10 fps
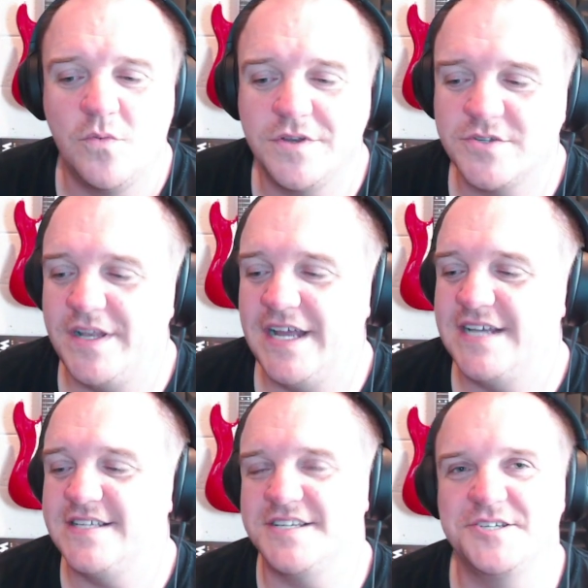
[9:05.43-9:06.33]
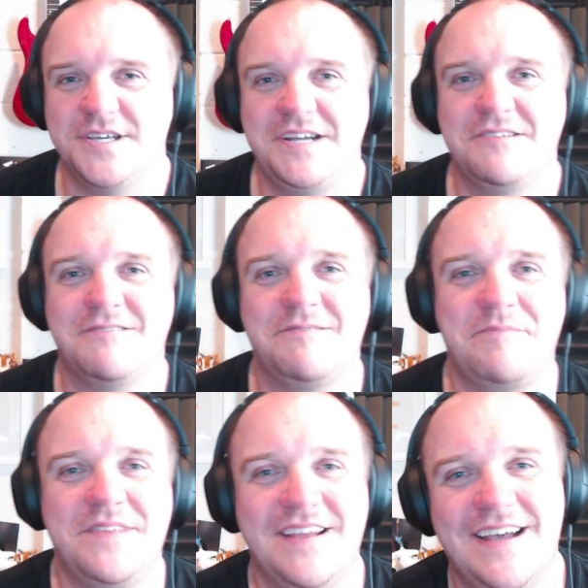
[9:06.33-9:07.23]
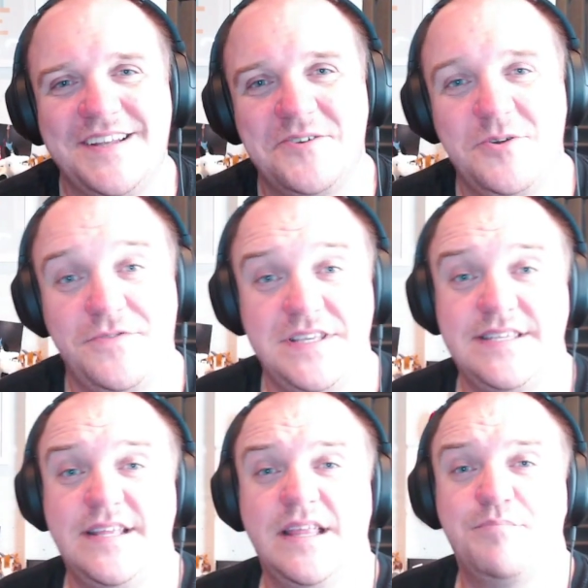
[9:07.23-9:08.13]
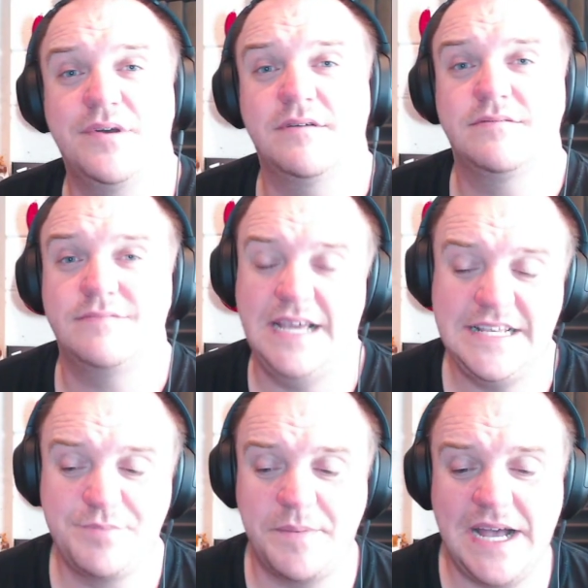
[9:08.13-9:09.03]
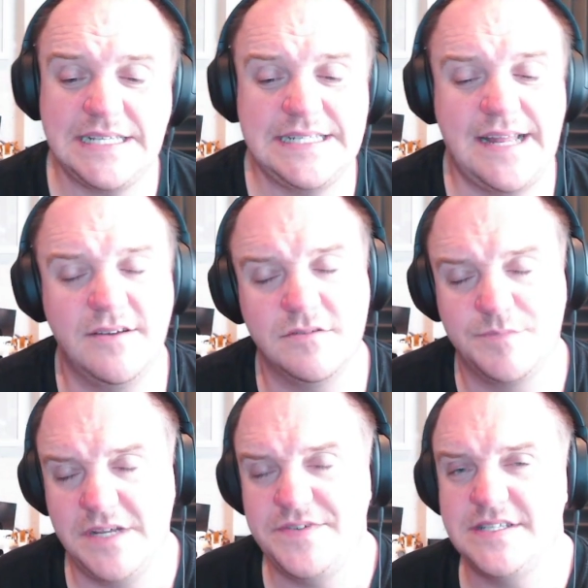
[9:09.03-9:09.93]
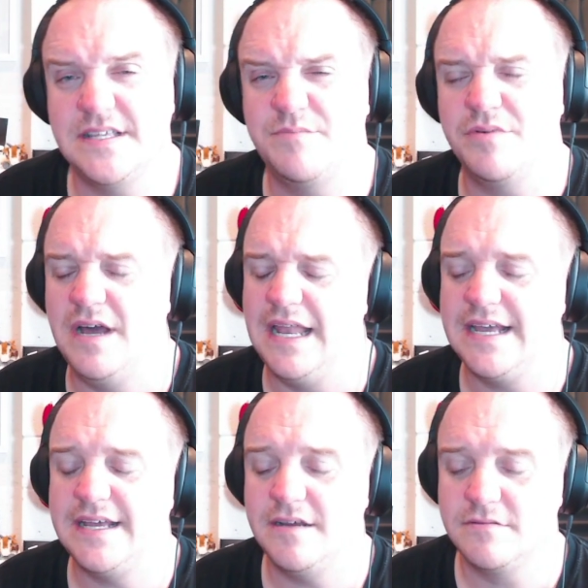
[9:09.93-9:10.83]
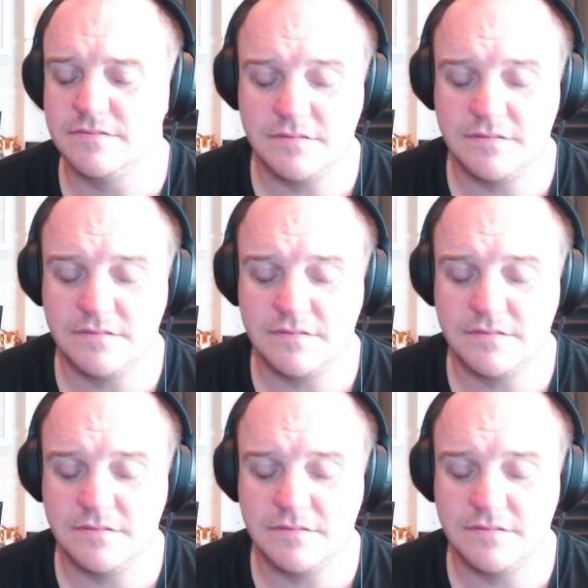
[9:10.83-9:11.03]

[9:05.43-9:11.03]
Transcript: What's quite nice actually, I don't know if this is deliberate. It's probably accidental, but if it's deliberate, I like it.